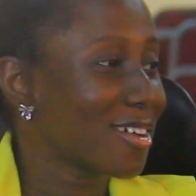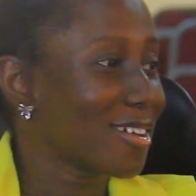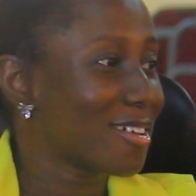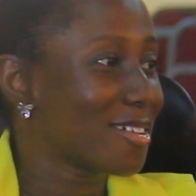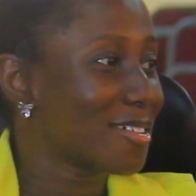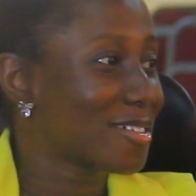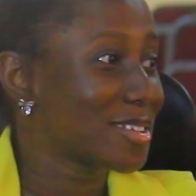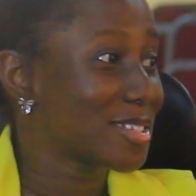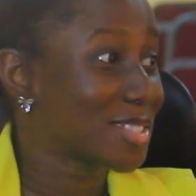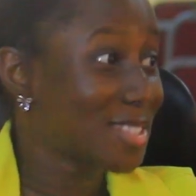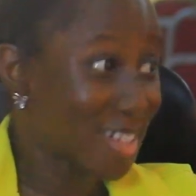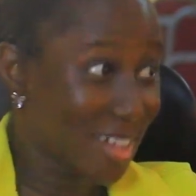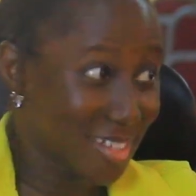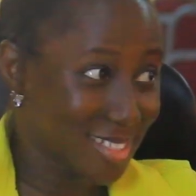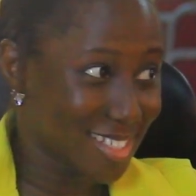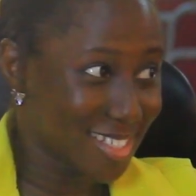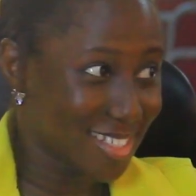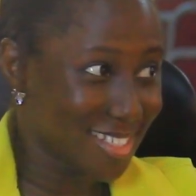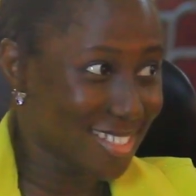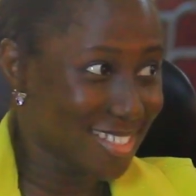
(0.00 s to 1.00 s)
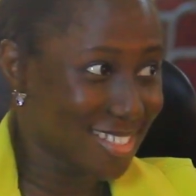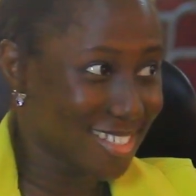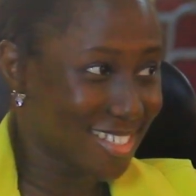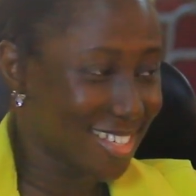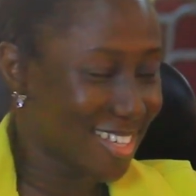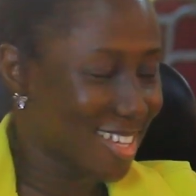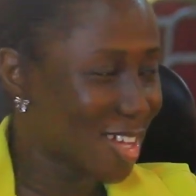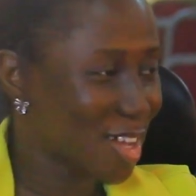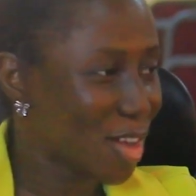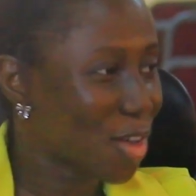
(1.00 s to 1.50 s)
starters,
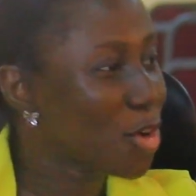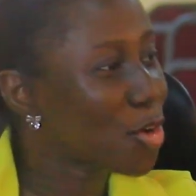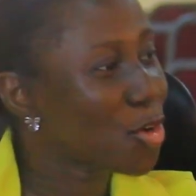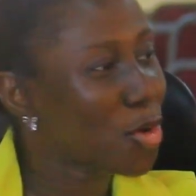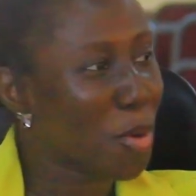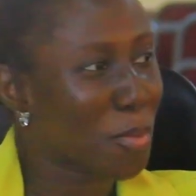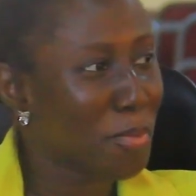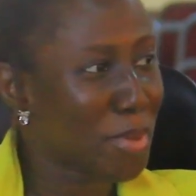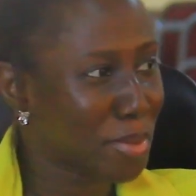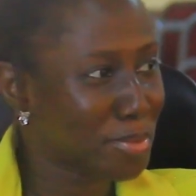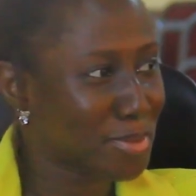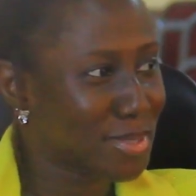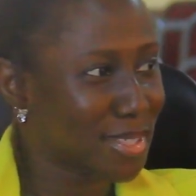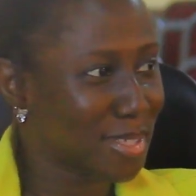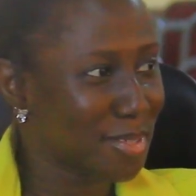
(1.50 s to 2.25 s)
Coke or Pepsi?